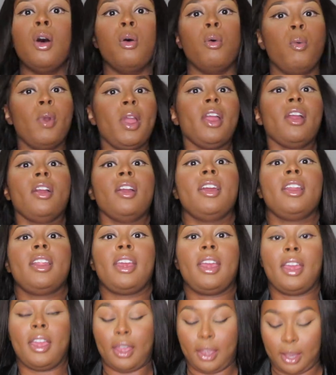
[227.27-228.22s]
wear
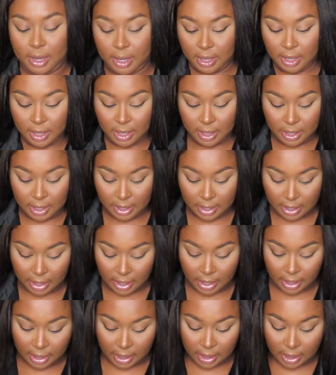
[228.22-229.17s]
it and
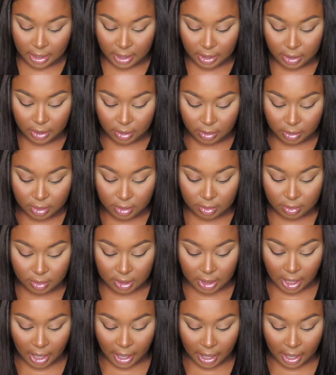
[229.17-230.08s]
get it a little too